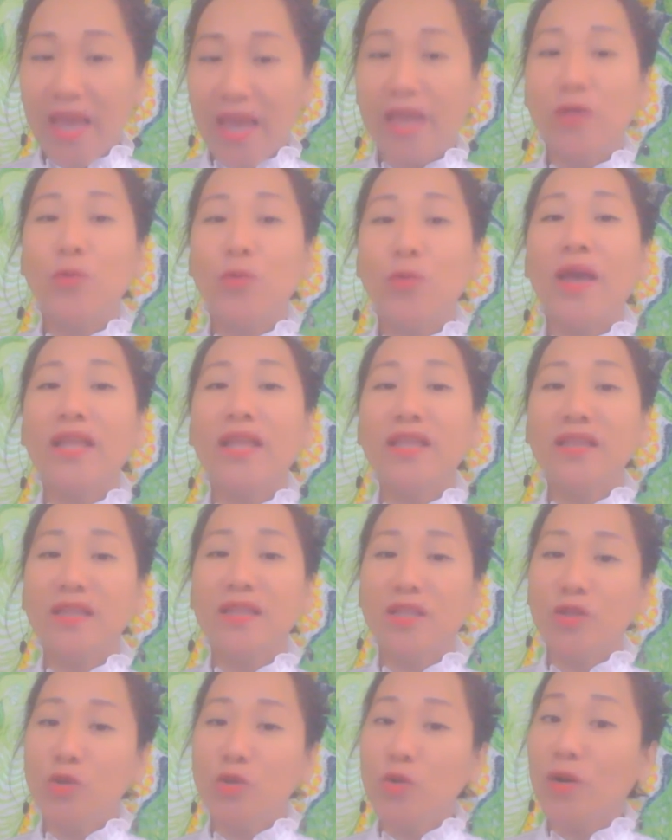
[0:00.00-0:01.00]
And
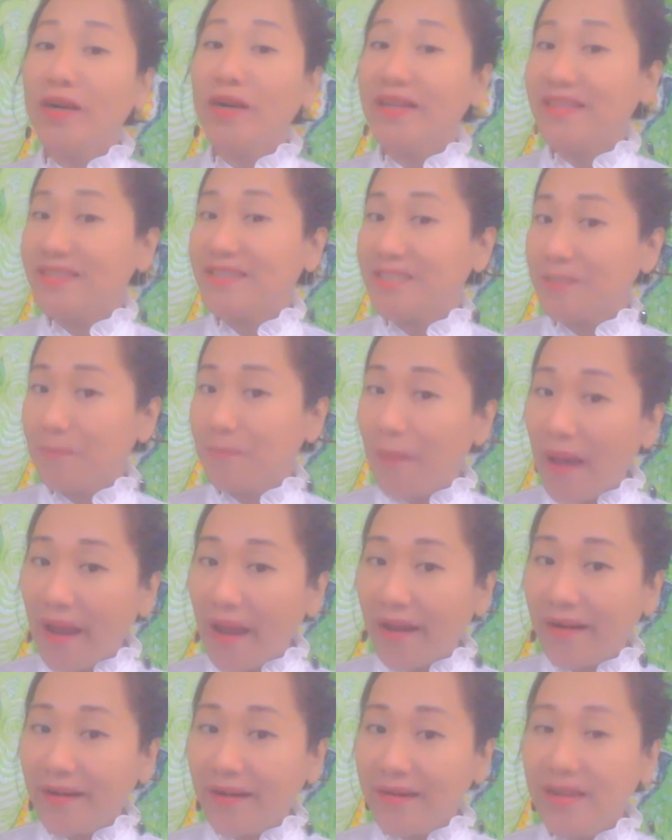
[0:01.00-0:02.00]
when you are
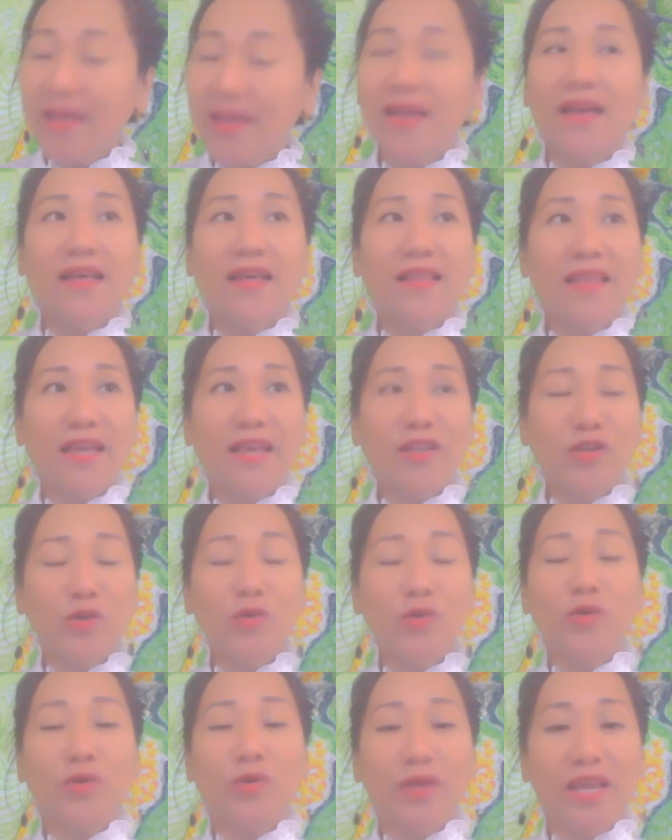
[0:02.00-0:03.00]
inspired, then
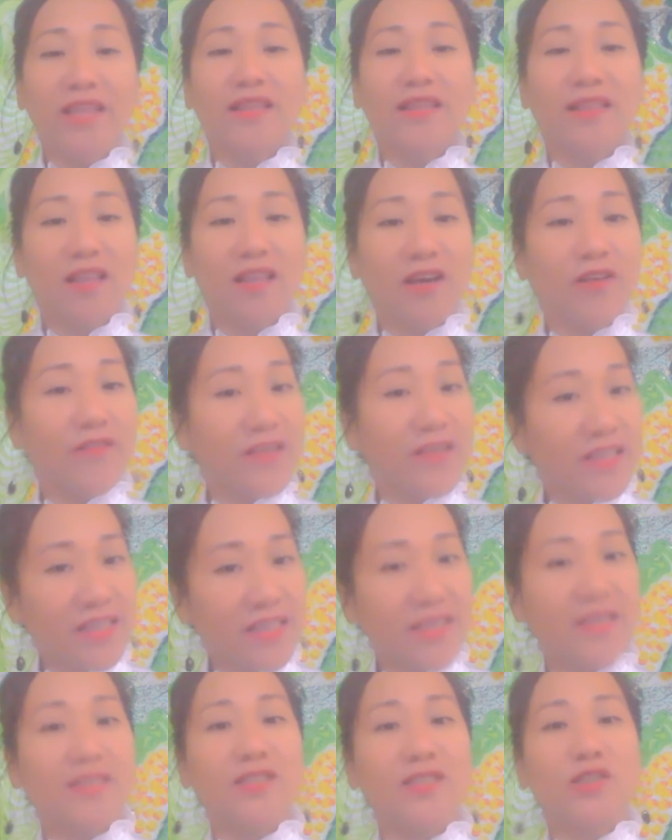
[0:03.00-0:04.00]
you create a lot of
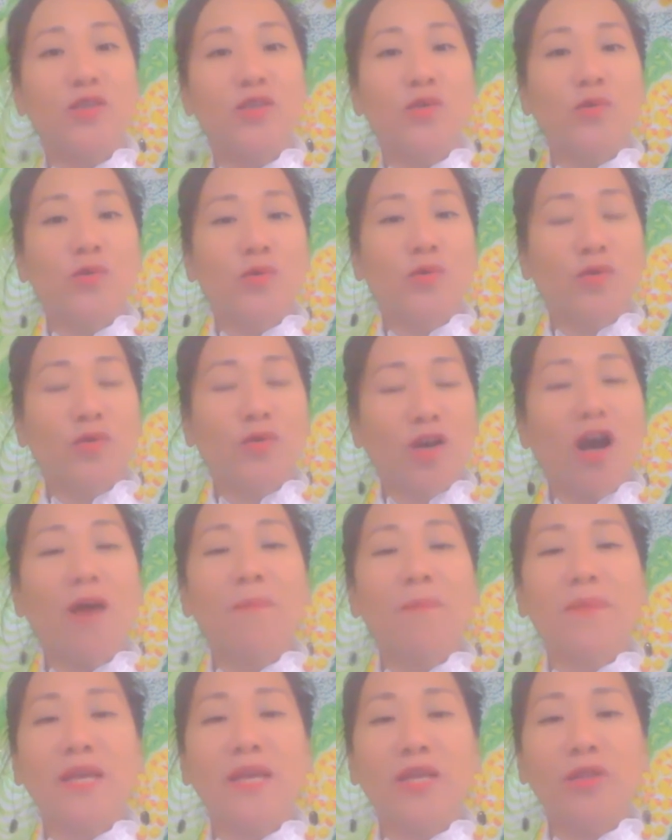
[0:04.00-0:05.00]
ideas. You
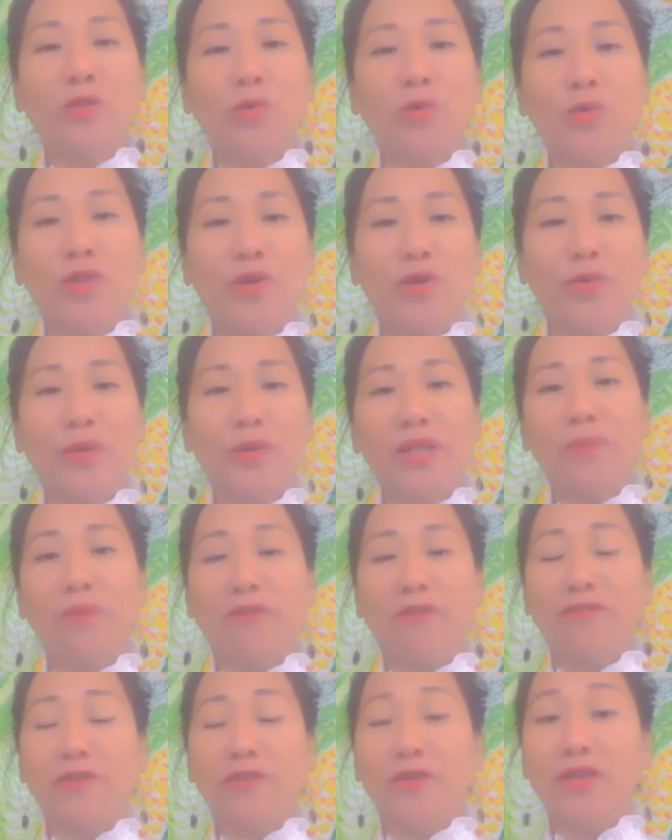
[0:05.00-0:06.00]
come into the realm
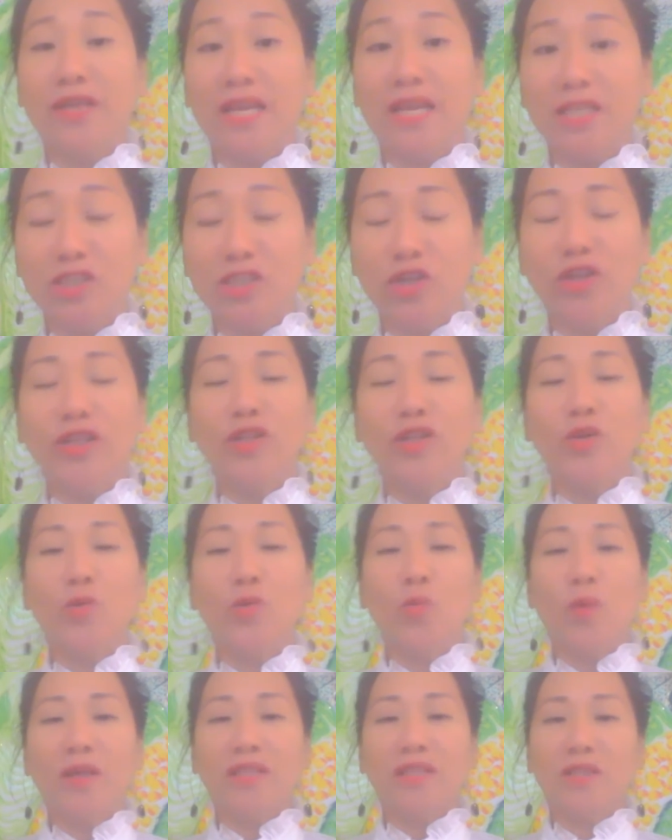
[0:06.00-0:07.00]
of creation. You
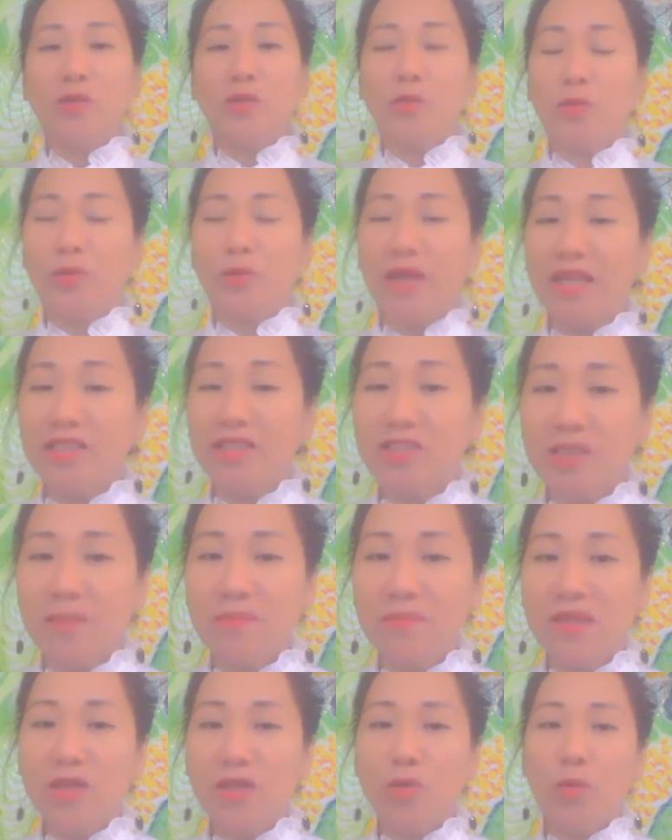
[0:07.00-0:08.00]
wanted to create
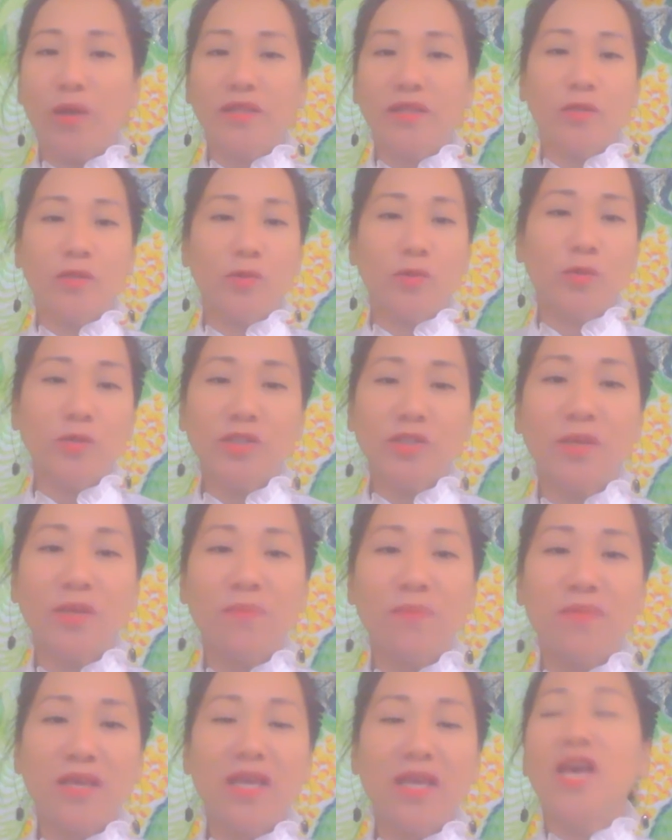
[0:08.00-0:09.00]
something, you wanted to do
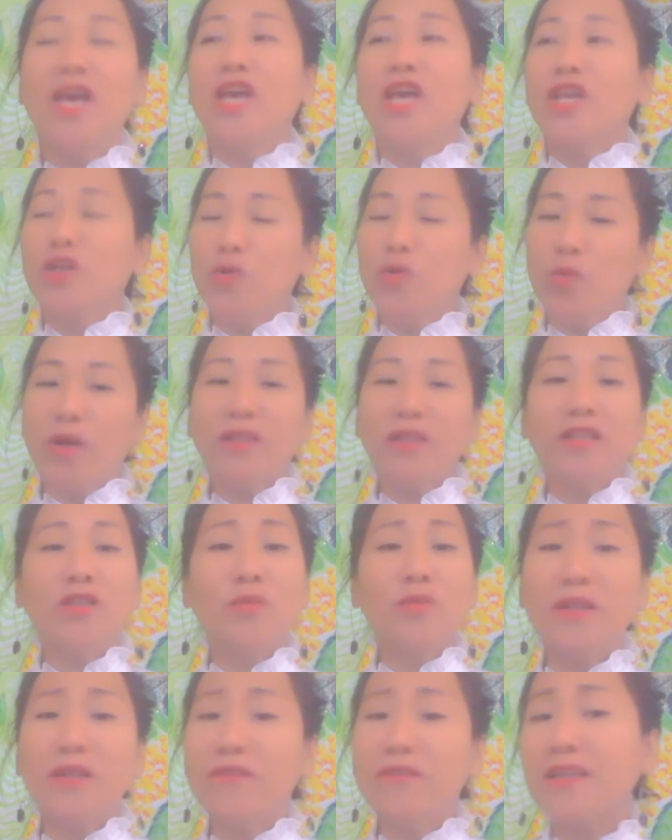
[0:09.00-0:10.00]
something, you wanted
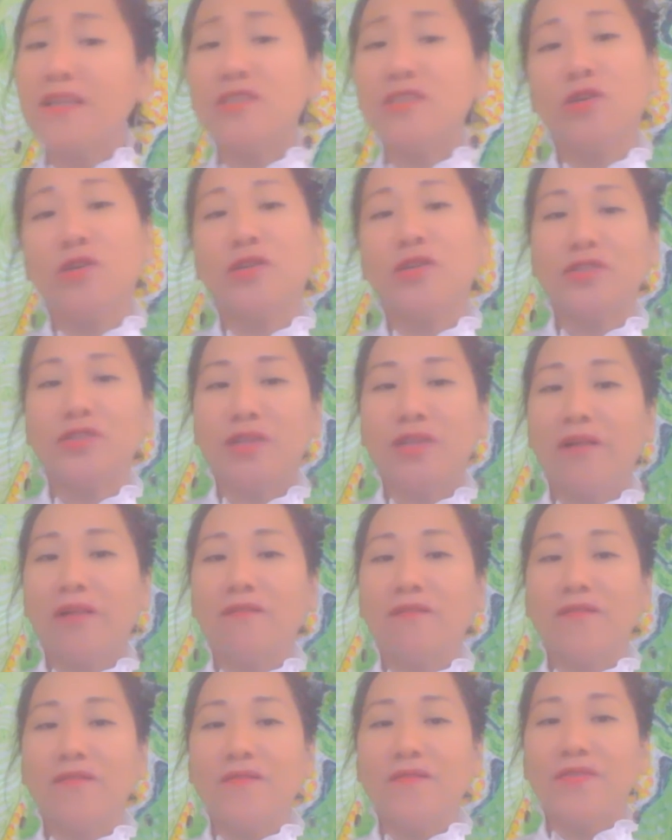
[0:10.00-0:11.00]
to manifest
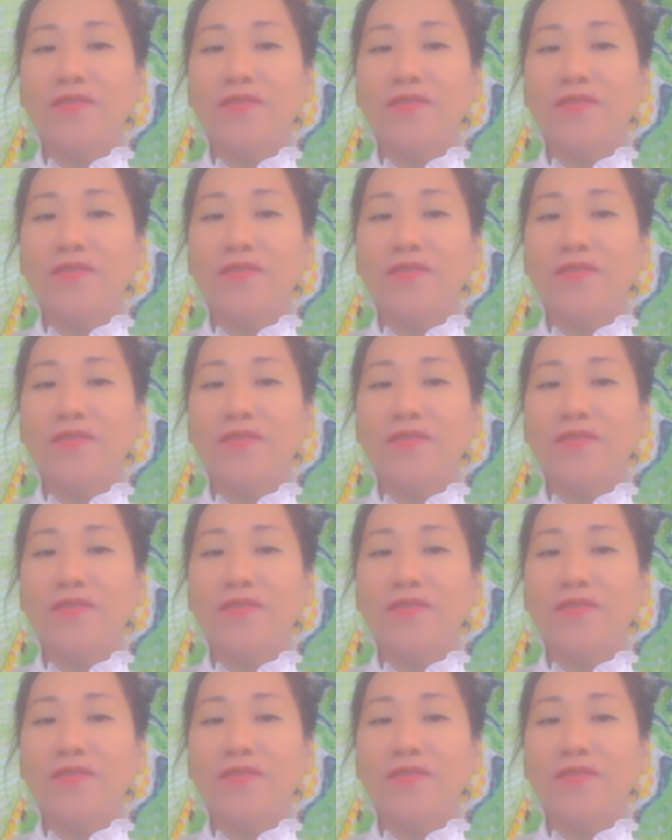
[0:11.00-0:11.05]
yourself.